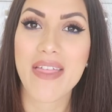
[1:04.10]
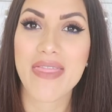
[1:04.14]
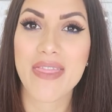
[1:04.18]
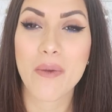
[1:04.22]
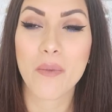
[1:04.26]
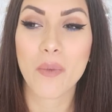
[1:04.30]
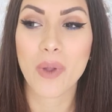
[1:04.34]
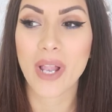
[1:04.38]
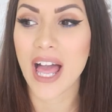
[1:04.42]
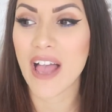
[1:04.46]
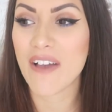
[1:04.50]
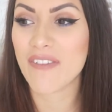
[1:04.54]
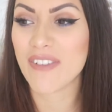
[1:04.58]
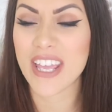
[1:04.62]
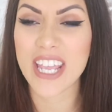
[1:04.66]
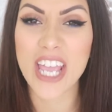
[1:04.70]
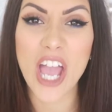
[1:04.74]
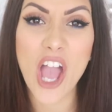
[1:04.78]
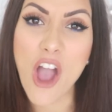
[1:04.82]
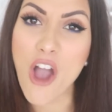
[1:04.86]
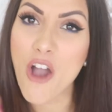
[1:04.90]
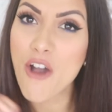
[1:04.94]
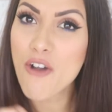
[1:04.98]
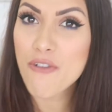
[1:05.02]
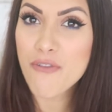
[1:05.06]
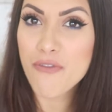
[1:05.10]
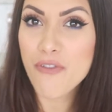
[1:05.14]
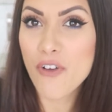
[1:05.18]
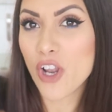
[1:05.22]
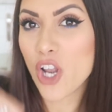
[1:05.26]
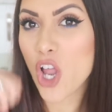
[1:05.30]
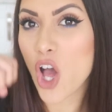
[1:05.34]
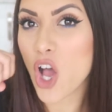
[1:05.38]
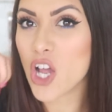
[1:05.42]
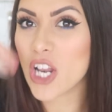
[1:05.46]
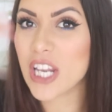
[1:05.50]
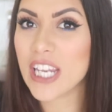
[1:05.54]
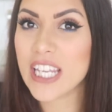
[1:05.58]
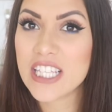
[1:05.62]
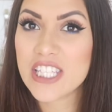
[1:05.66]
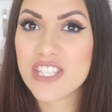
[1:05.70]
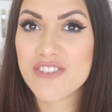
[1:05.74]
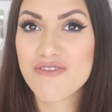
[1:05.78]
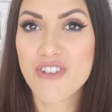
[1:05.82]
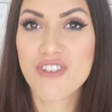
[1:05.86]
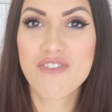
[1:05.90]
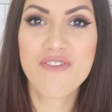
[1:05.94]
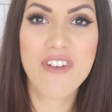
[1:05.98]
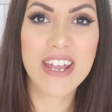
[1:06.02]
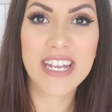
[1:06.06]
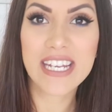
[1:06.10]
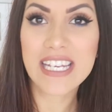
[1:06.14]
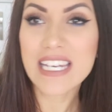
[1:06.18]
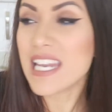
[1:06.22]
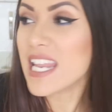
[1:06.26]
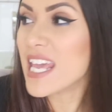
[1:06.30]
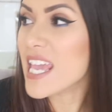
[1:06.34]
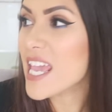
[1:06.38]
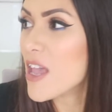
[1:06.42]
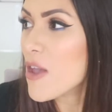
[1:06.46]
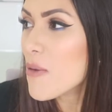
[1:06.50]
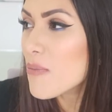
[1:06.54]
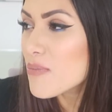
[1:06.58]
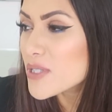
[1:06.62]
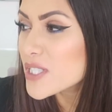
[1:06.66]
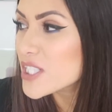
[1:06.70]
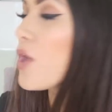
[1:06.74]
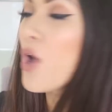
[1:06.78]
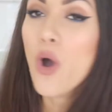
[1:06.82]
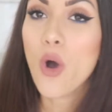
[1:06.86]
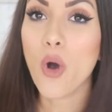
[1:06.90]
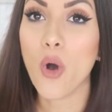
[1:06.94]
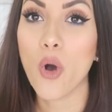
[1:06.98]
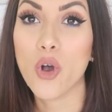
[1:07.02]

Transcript: and then we'll have like full-on glittery red lips